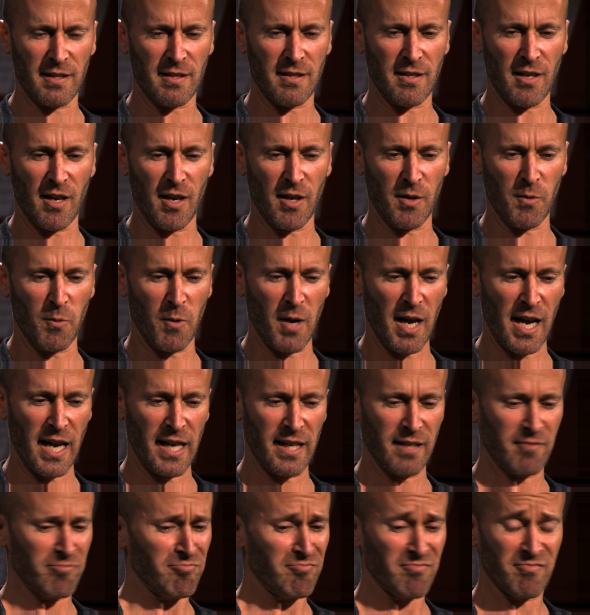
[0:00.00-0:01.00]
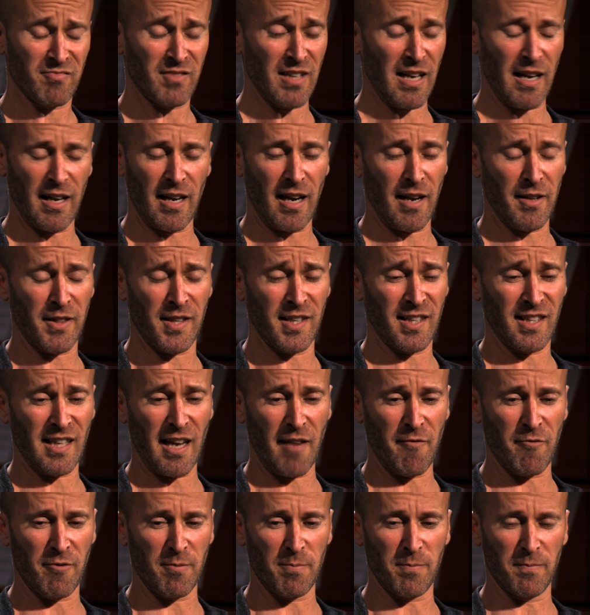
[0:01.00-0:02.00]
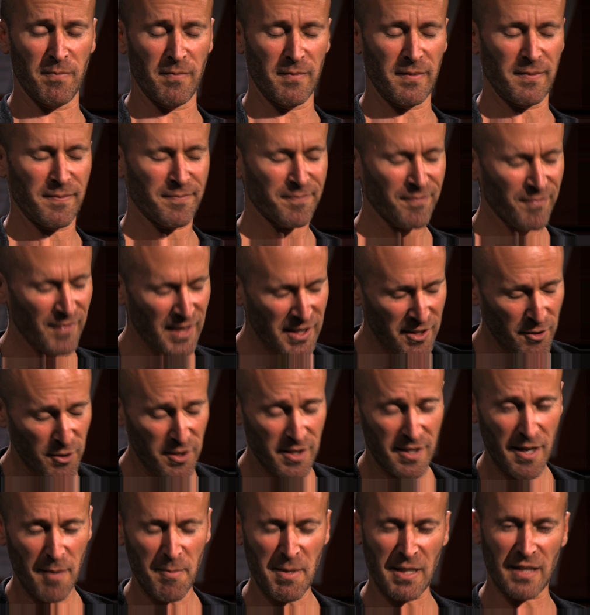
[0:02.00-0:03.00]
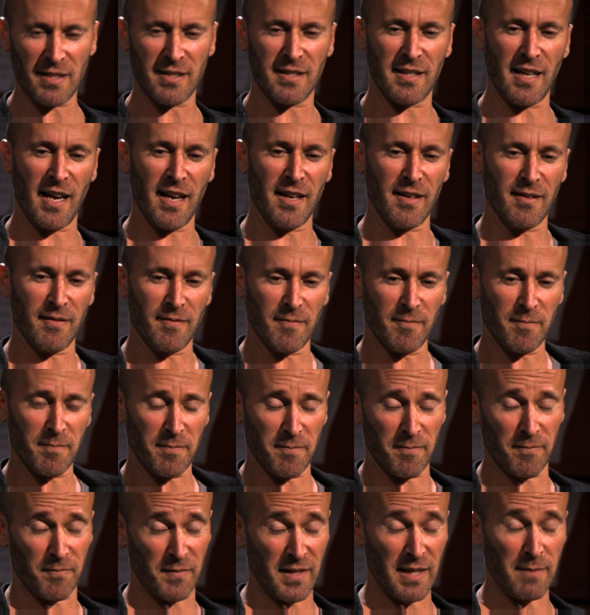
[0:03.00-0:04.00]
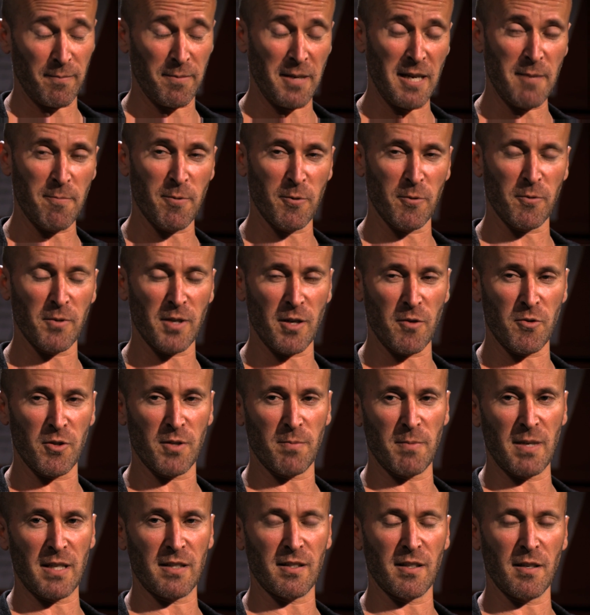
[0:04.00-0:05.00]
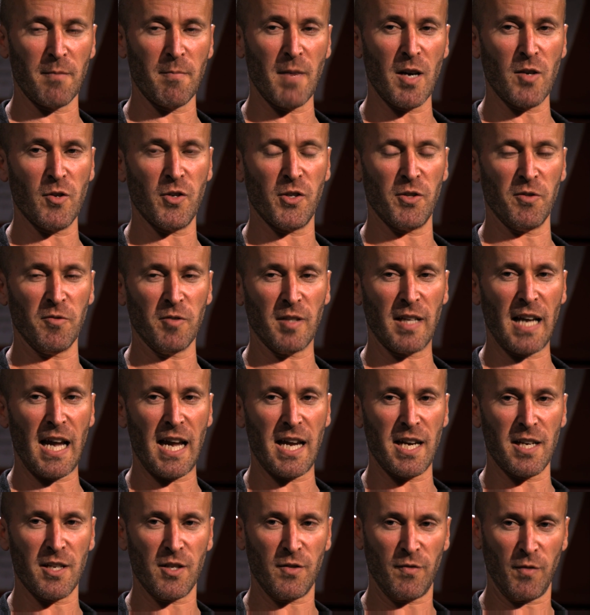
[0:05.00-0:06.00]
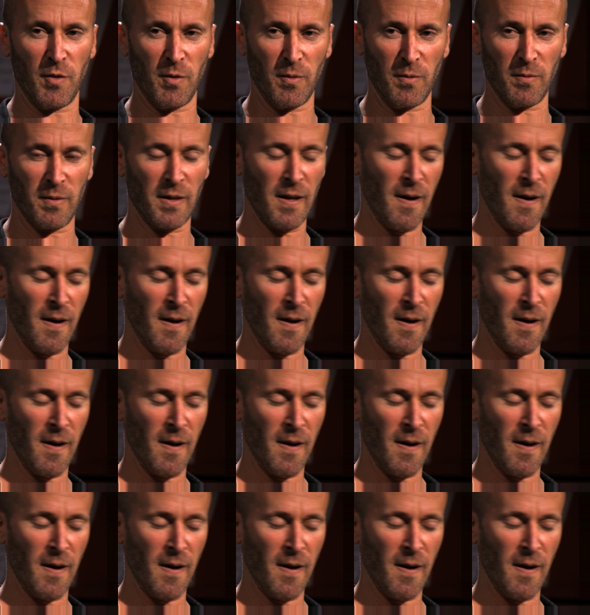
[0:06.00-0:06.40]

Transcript: a certain way, I think every, to some extent, people use me as an emotional gauge for,